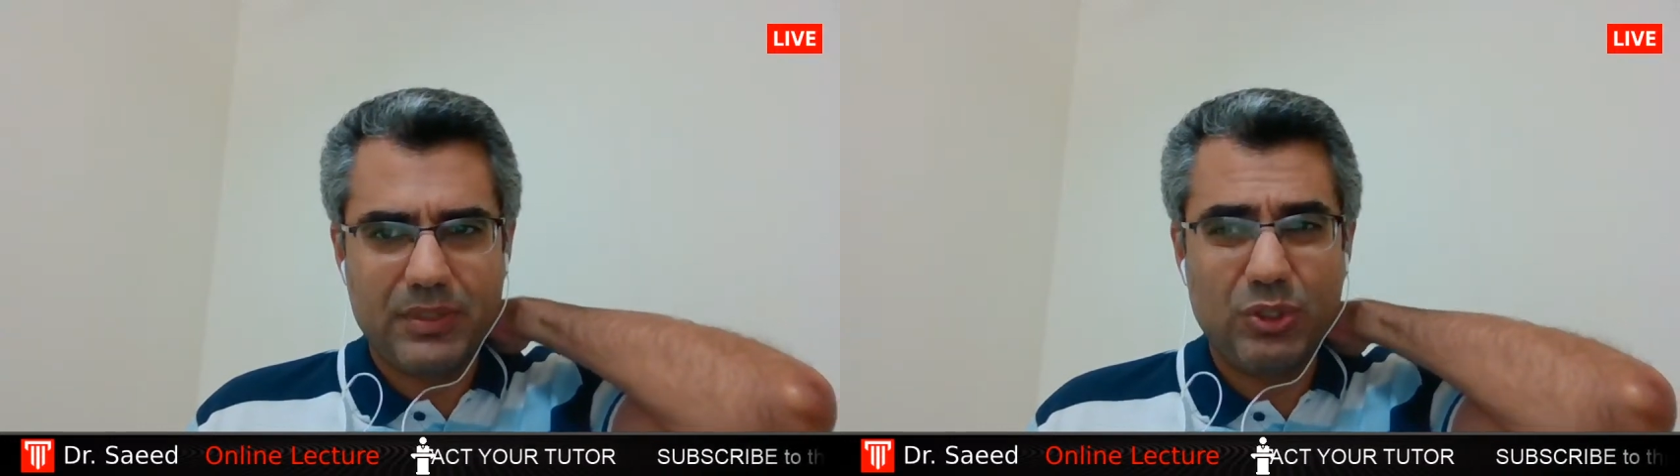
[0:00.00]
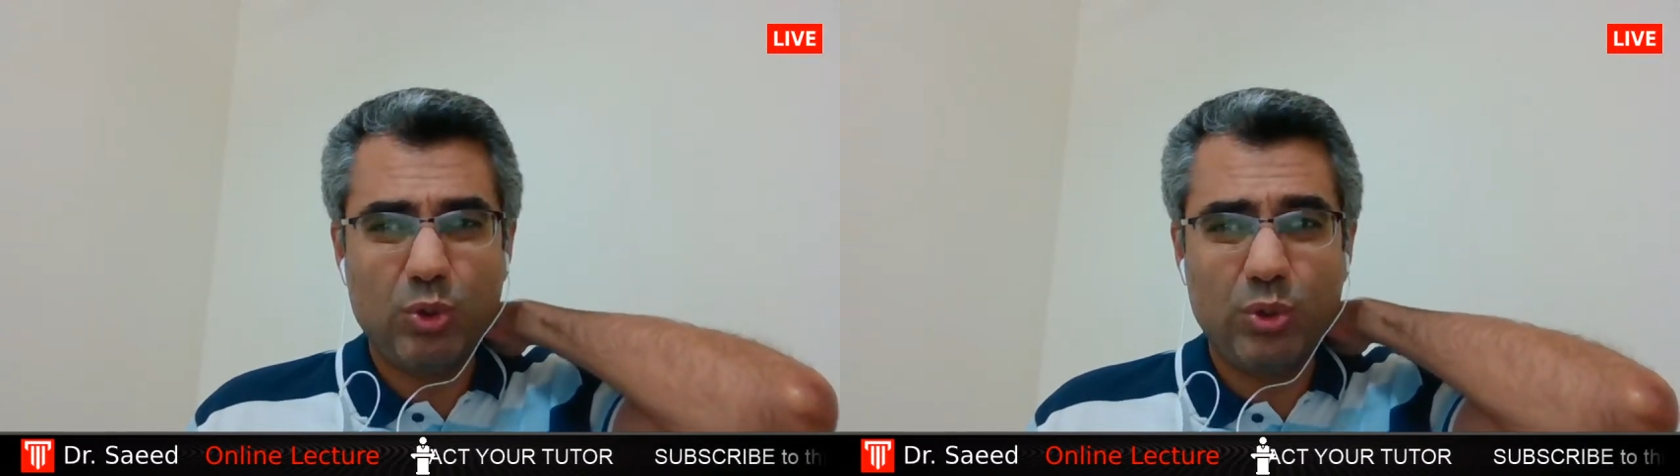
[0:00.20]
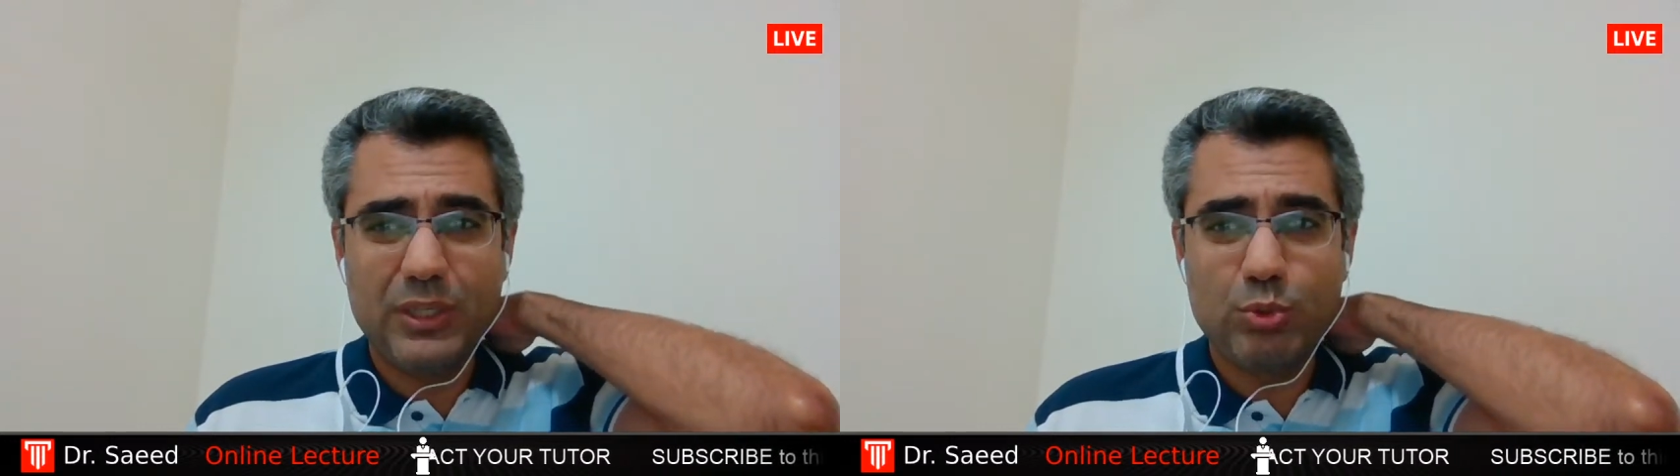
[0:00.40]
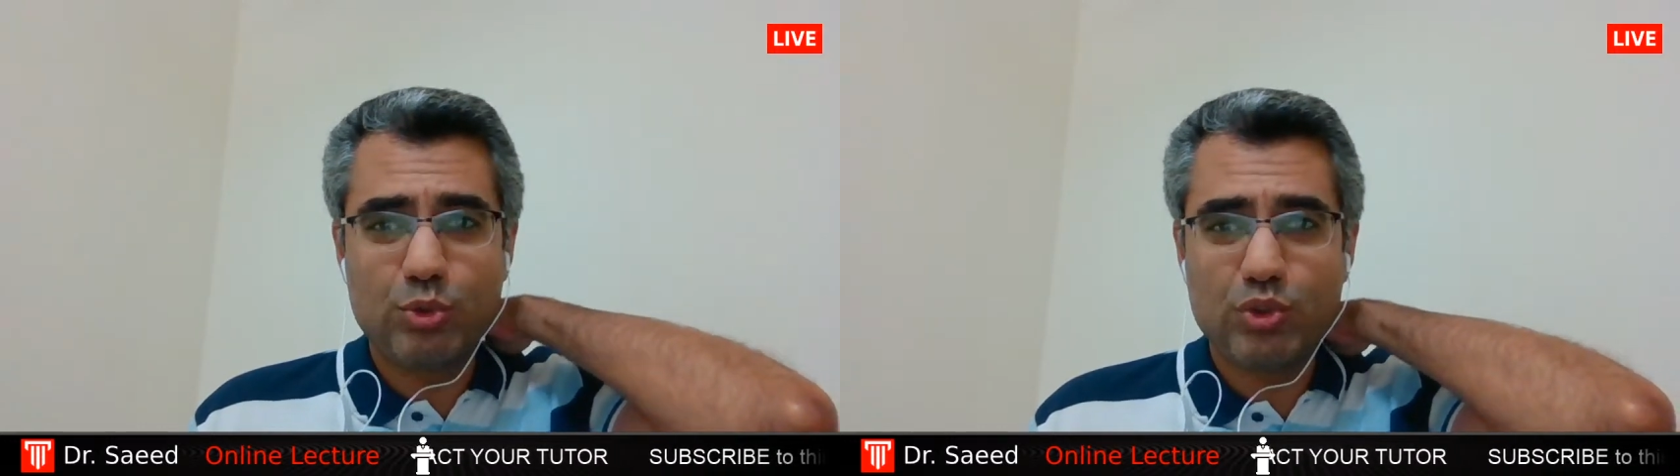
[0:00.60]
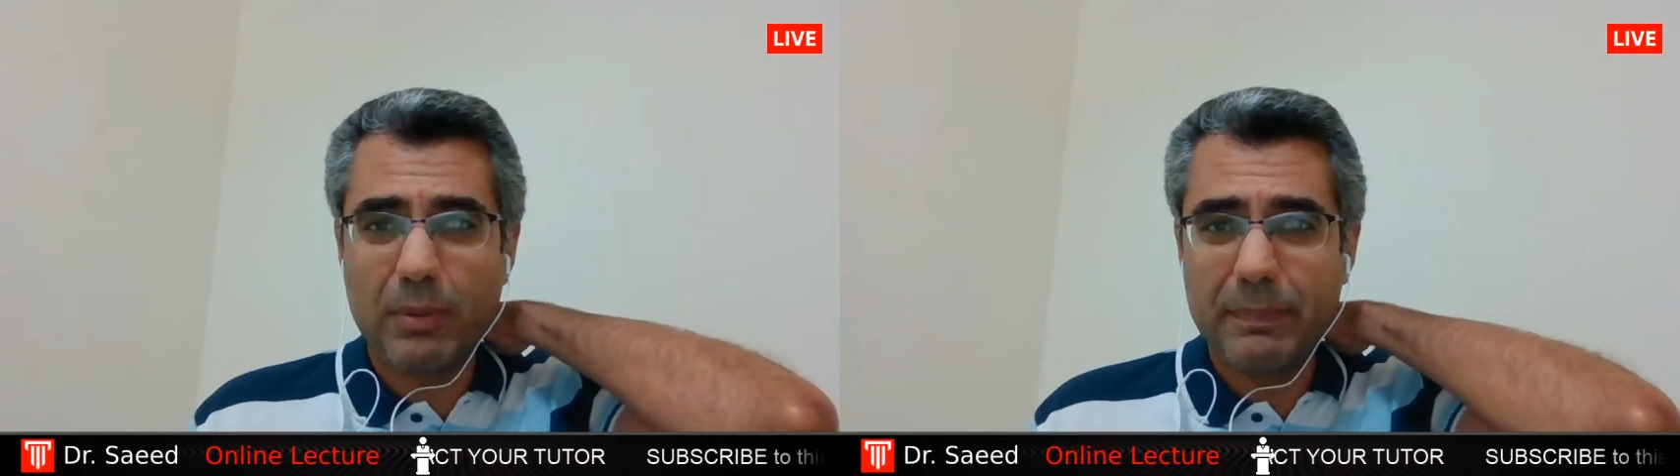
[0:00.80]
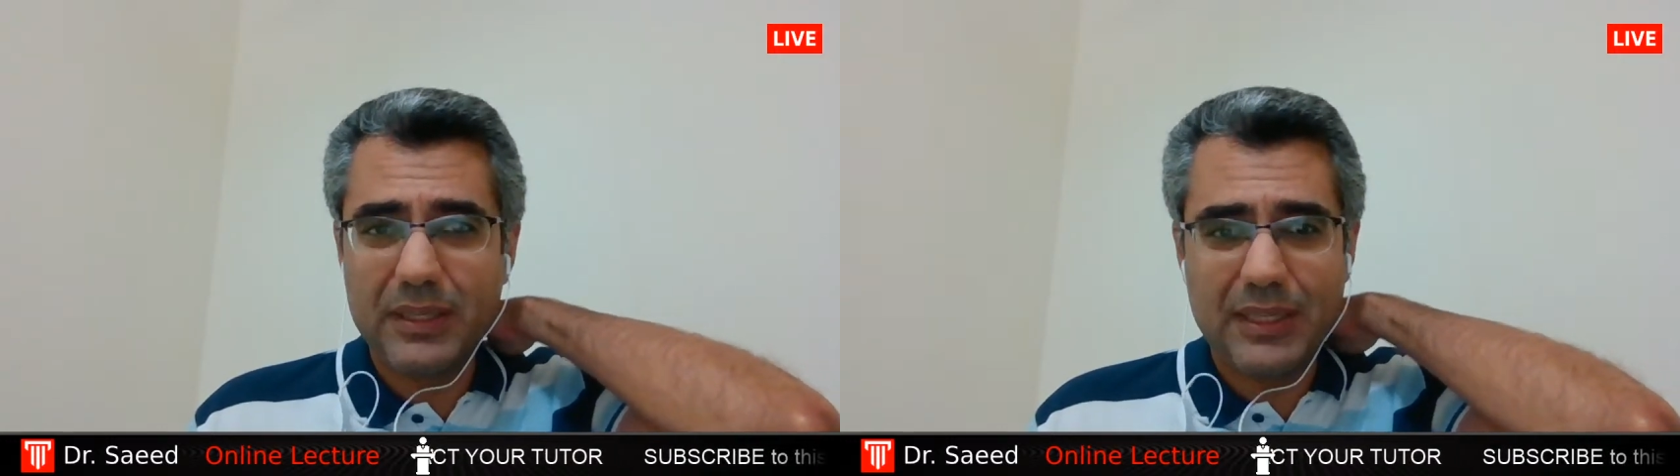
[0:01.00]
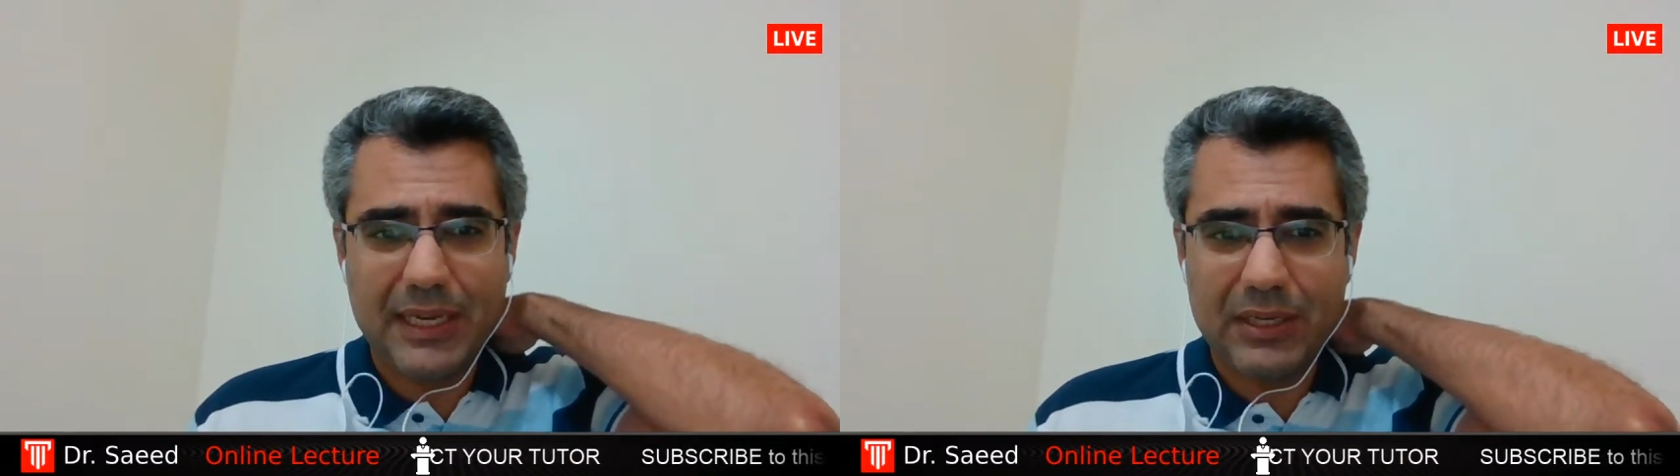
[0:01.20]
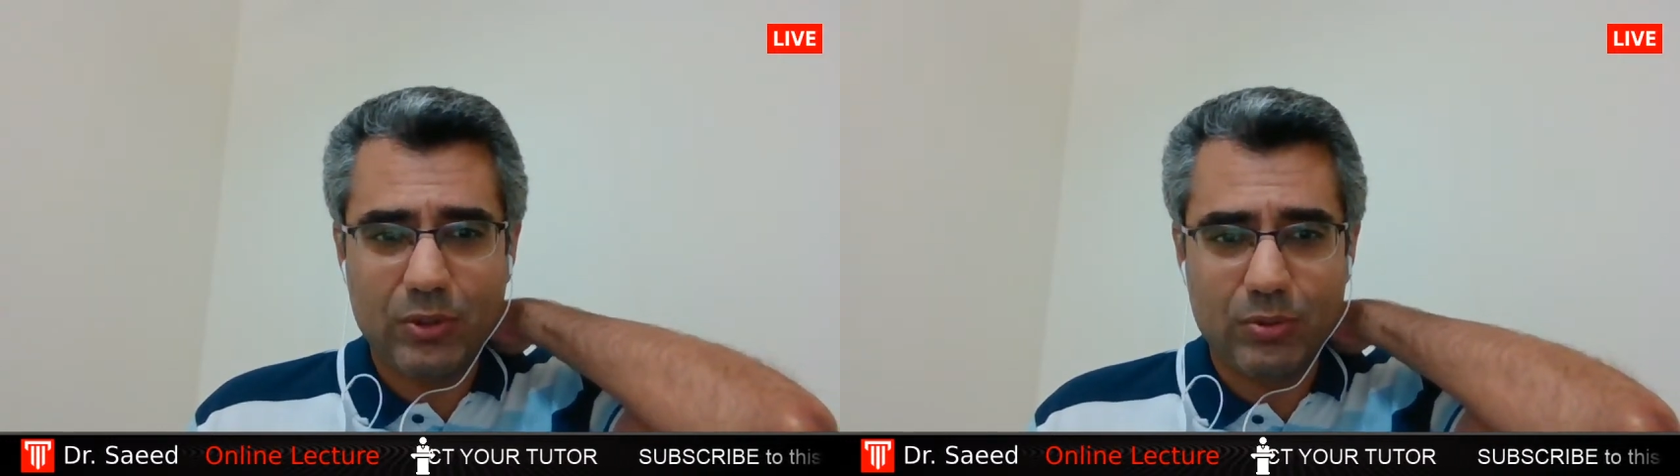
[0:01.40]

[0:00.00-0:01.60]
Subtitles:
No need to submit now.